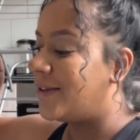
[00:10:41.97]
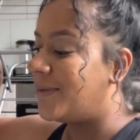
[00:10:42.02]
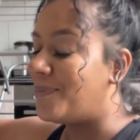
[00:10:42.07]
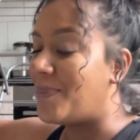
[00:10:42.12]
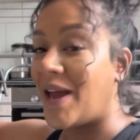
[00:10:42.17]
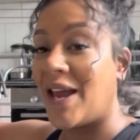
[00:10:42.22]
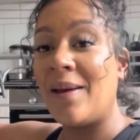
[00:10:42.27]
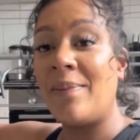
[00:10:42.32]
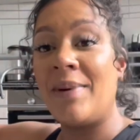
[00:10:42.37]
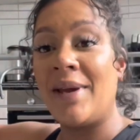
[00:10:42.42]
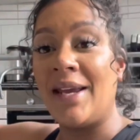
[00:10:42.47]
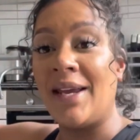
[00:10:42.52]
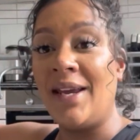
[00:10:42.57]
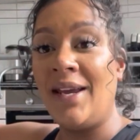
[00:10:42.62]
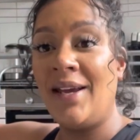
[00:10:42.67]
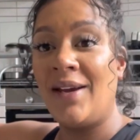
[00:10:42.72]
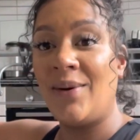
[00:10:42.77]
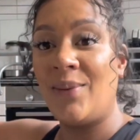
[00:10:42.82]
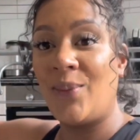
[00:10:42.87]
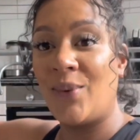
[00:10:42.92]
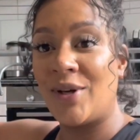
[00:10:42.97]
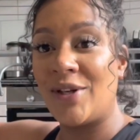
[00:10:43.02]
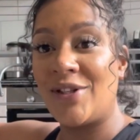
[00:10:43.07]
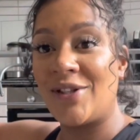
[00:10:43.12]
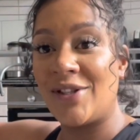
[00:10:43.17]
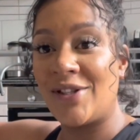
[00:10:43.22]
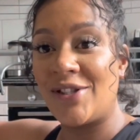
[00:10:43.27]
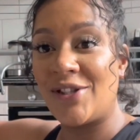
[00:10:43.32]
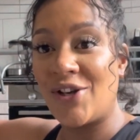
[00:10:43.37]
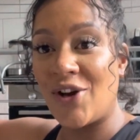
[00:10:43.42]
baby wants to
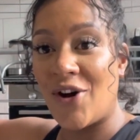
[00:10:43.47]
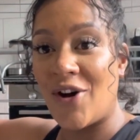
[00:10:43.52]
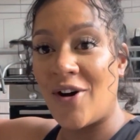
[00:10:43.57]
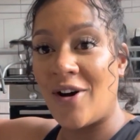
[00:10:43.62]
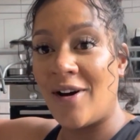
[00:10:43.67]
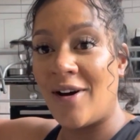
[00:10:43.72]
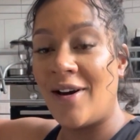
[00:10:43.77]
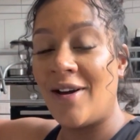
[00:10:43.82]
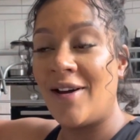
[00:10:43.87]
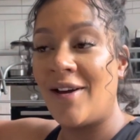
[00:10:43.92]
start.